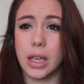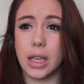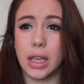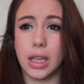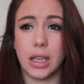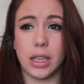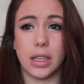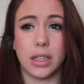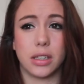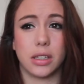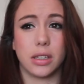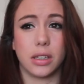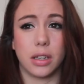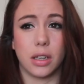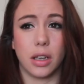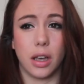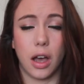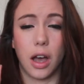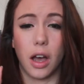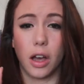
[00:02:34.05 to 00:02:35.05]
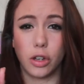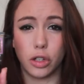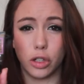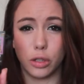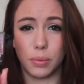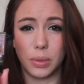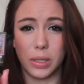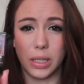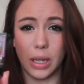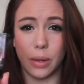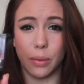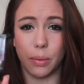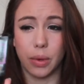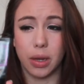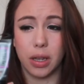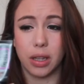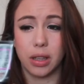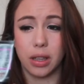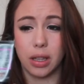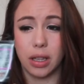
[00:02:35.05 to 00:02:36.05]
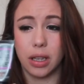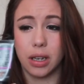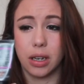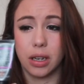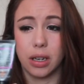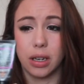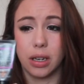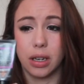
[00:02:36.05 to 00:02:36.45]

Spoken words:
is 100% worth it.